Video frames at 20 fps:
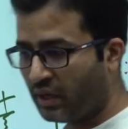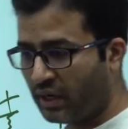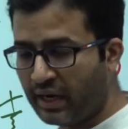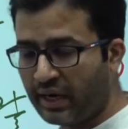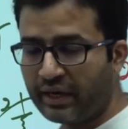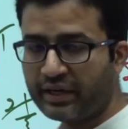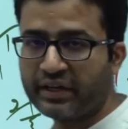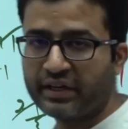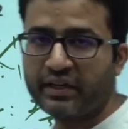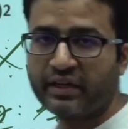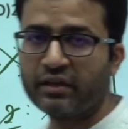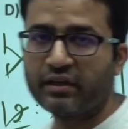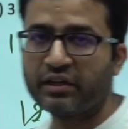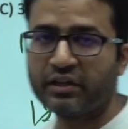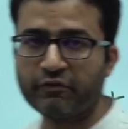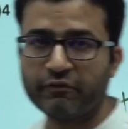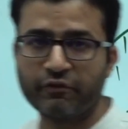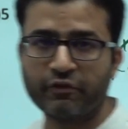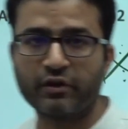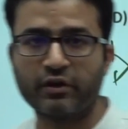and here
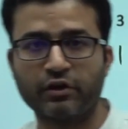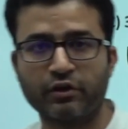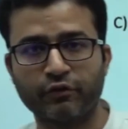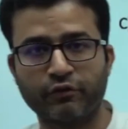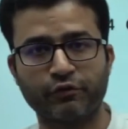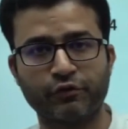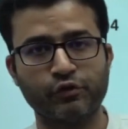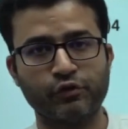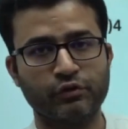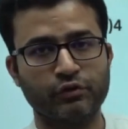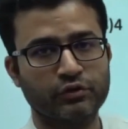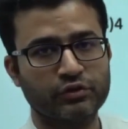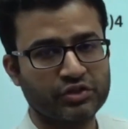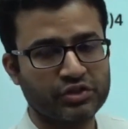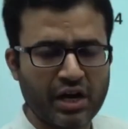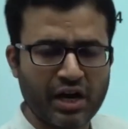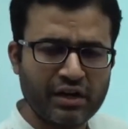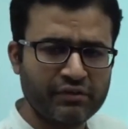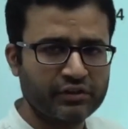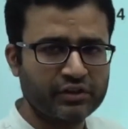in front of you,
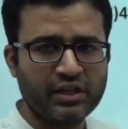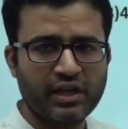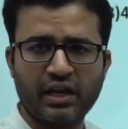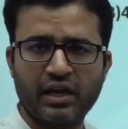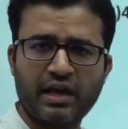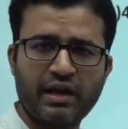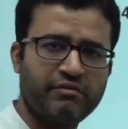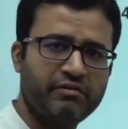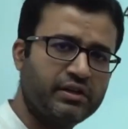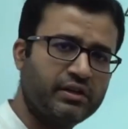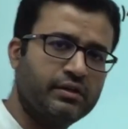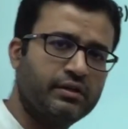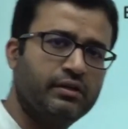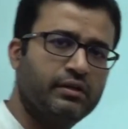start with the 11.